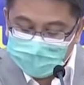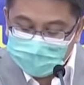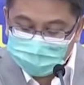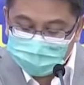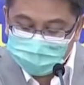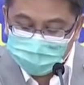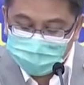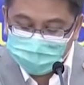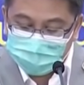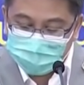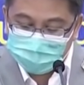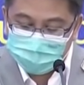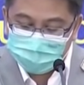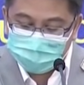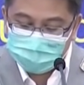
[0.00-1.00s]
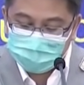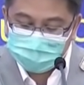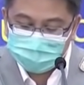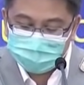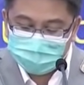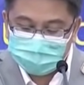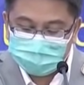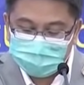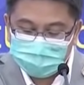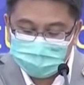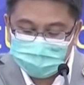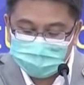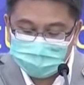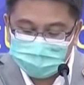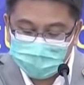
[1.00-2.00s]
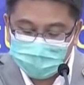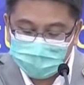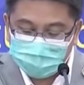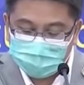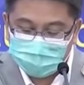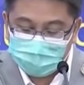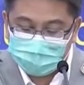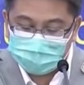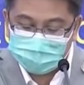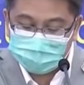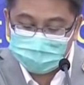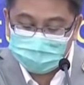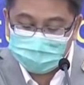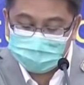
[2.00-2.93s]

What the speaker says: number of people at risk of spreading the virus,